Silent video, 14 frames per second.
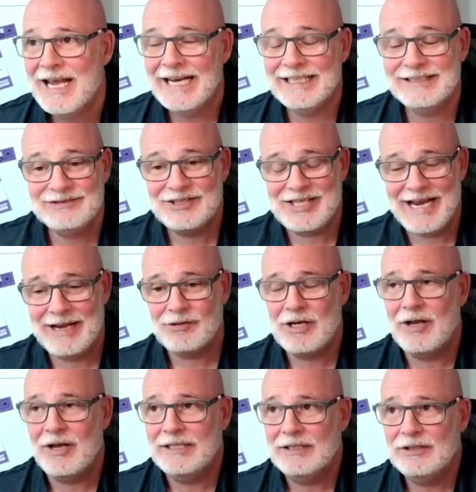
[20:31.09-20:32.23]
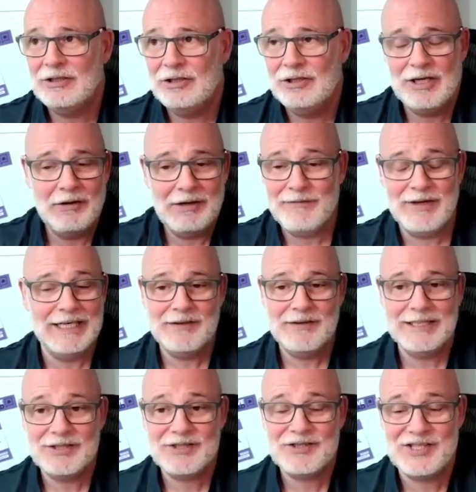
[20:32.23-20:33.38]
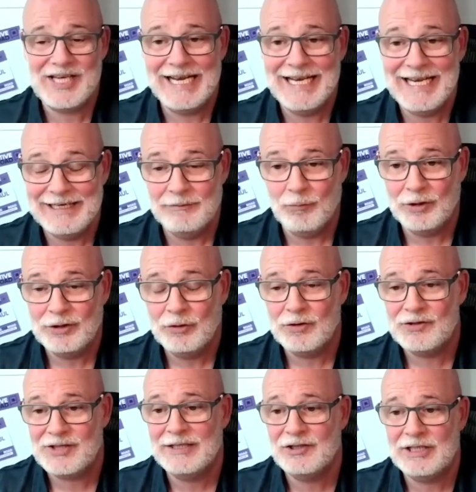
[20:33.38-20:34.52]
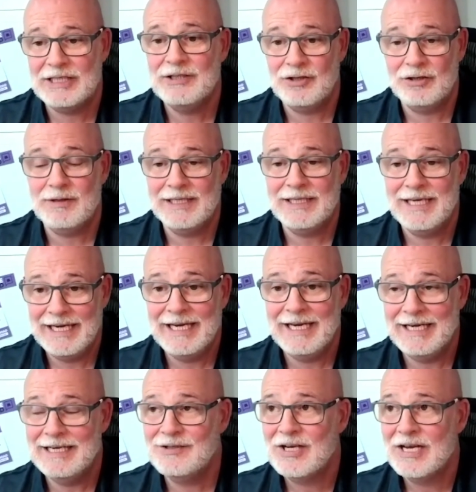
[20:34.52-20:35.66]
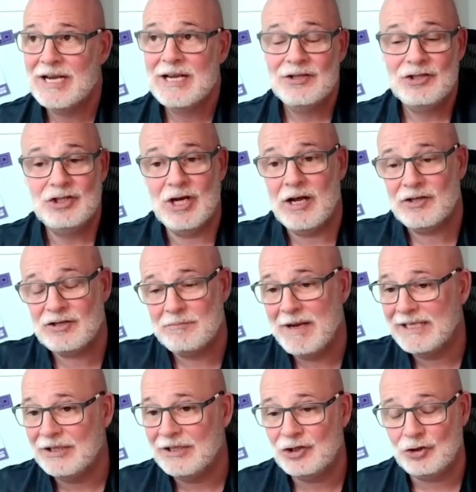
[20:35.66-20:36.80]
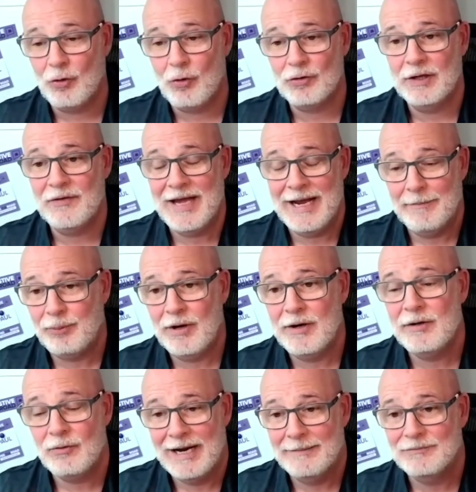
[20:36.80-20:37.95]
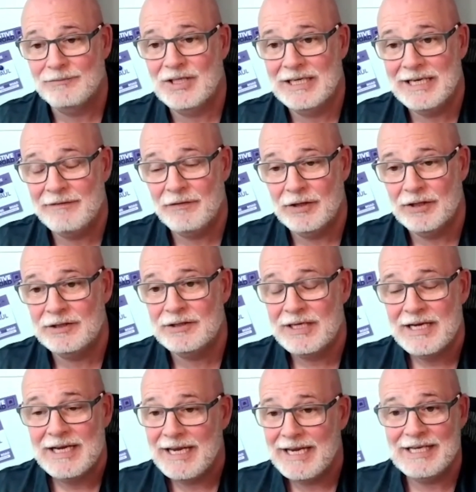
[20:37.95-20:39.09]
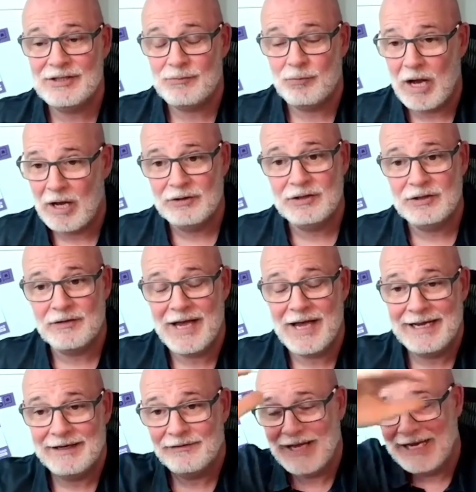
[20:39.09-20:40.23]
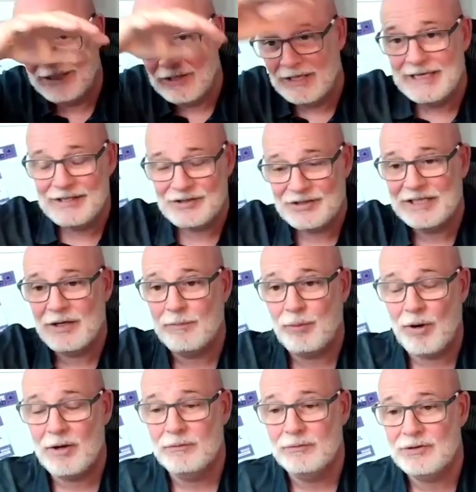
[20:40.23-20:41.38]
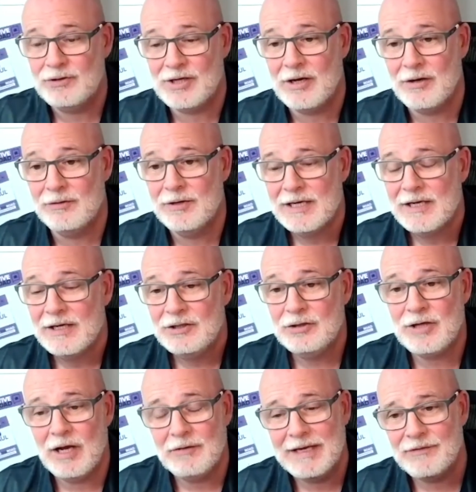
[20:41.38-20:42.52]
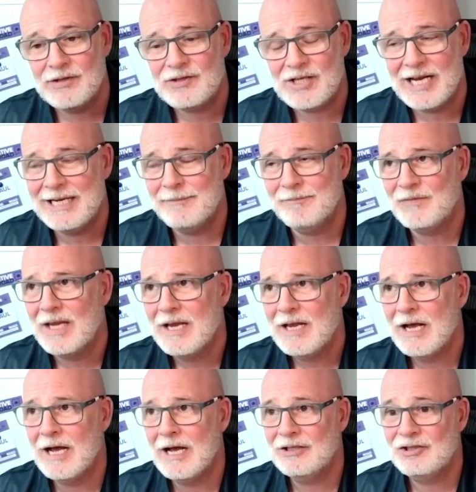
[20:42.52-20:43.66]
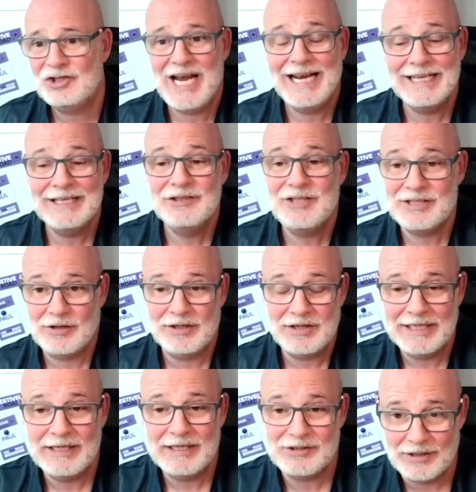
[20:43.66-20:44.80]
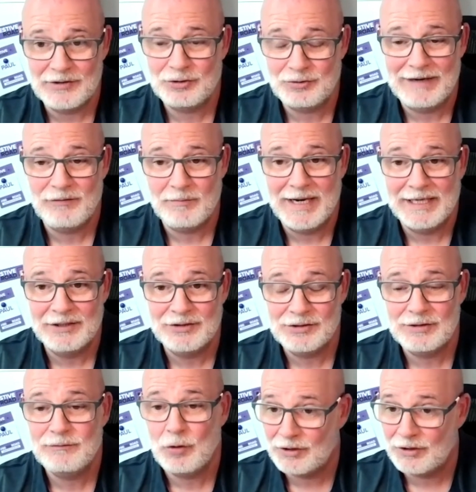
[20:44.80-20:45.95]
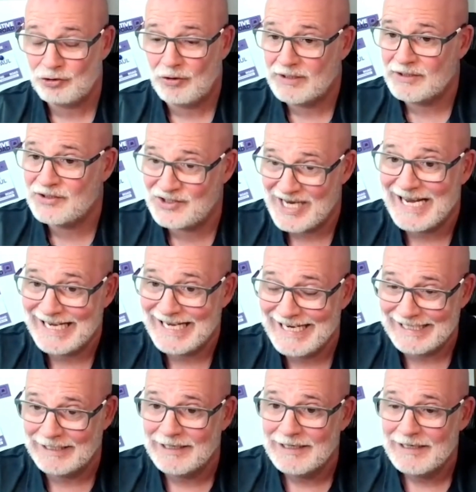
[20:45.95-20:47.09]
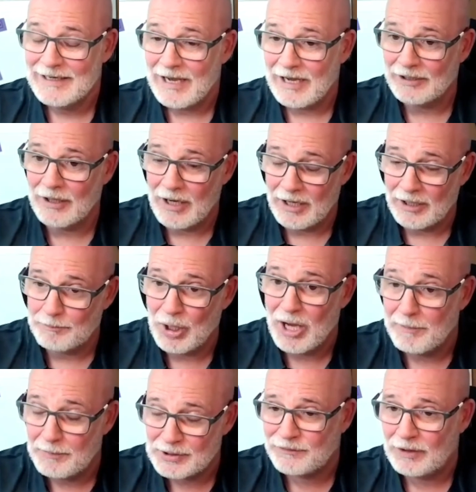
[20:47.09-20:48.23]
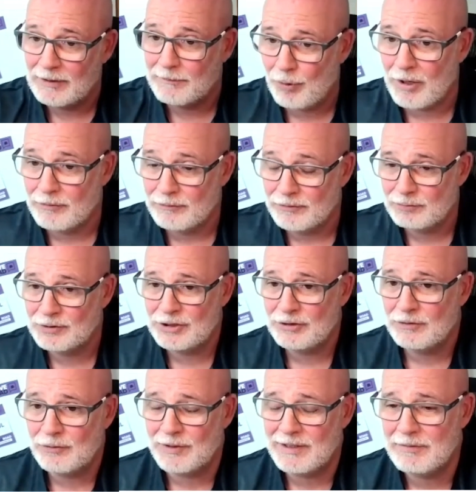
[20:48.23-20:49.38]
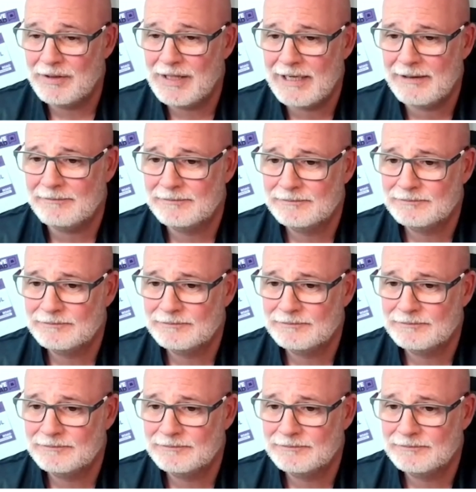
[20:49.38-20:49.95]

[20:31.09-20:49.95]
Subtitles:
It sounds like you don't have anything to sell in. What you're essentially doing is just making sure that that program delivered is under that holistic approach. So you don't have the same challenges, I think, as other travel managers. You've got to try and sell in a purposeful approach. Would you agree with that?